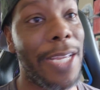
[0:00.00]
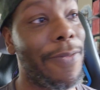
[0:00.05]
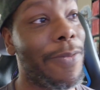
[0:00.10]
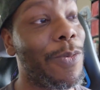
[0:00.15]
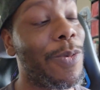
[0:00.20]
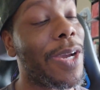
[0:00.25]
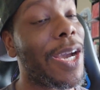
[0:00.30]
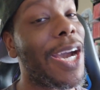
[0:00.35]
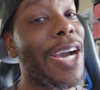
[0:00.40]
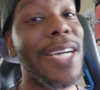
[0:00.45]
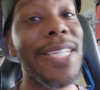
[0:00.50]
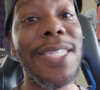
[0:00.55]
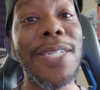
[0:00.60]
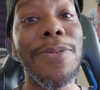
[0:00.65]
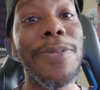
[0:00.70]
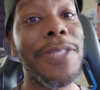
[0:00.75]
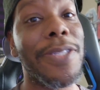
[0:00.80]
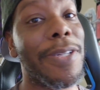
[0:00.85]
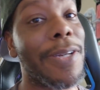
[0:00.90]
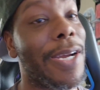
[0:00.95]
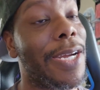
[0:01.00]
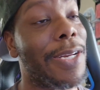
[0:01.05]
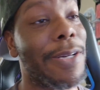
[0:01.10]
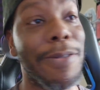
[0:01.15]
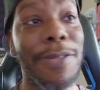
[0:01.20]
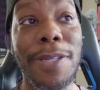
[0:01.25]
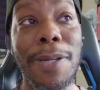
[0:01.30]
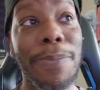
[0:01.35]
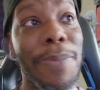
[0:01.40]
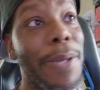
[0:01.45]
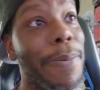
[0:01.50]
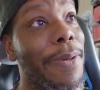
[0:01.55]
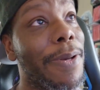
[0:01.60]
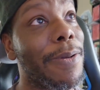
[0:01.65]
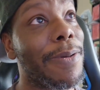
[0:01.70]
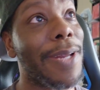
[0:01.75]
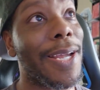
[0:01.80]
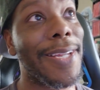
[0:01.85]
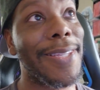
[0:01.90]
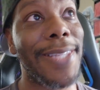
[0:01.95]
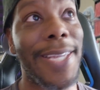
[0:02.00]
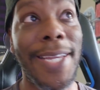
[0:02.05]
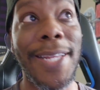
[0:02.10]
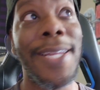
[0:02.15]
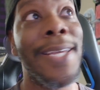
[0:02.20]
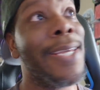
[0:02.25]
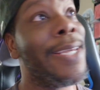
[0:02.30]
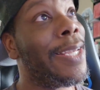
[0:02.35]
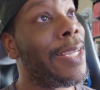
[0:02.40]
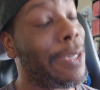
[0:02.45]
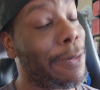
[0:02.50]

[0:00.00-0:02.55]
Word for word: Even when Ozzie was there, I know some people don't like that.